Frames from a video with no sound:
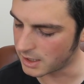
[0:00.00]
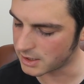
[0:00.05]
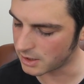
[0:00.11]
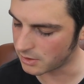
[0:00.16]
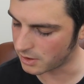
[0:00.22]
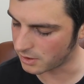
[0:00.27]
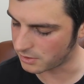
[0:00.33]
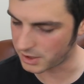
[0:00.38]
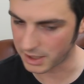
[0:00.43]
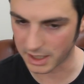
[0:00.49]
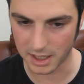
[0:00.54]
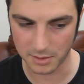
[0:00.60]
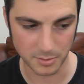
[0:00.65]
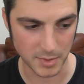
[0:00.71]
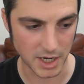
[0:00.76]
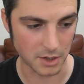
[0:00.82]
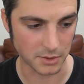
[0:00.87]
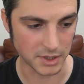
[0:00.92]
so go and check
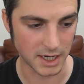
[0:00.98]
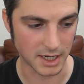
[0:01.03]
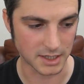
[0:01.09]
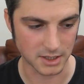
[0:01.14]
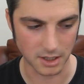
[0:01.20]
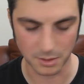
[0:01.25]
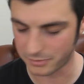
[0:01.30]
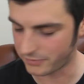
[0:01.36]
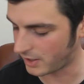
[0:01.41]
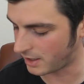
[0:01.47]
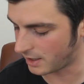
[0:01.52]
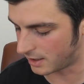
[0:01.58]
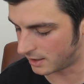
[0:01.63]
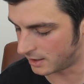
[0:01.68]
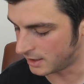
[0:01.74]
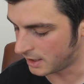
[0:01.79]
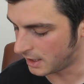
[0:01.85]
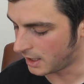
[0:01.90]
him out. Yeah, top
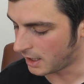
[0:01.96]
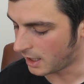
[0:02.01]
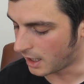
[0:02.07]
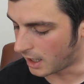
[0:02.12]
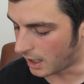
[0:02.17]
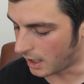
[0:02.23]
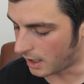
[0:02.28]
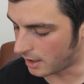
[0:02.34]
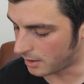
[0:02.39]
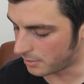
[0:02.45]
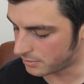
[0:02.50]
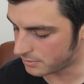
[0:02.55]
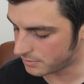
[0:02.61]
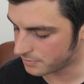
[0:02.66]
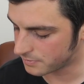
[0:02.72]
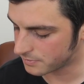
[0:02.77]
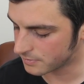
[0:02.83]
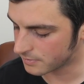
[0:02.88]
fella.
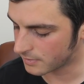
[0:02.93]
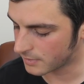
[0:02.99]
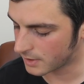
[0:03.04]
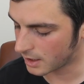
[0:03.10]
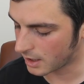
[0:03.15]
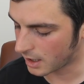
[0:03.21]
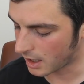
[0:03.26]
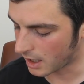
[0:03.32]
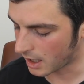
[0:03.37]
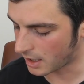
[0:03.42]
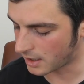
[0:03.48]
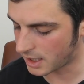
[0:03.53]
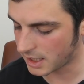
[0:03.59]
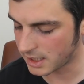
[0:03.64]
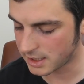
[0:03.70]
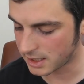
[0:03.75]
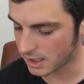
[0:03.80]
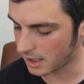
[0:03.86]
And
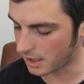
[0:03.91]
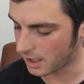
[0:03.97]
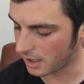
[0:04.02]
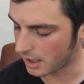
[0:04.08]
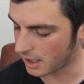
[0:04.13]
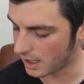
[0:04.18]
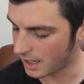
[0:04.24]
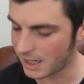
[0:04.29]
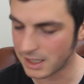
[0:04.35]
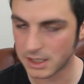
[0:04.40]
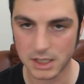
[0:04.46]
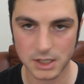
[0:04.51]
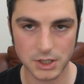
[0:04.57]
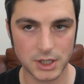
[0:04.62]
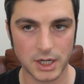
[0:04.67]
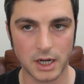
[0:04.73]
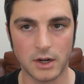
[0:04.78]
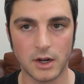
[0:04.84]
this
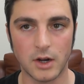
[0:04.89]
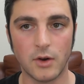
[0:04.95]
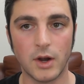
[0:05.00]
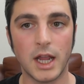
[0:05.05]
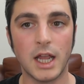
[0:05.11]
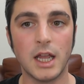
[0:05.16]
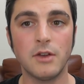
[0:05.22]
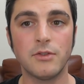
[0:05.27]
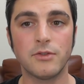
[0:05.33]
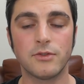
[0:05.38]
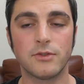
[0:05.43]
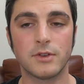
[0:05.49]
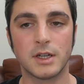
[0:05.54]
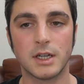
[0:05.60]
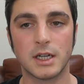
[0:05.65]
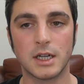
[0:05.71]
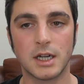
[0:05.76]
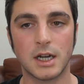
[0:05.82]
last shout out, if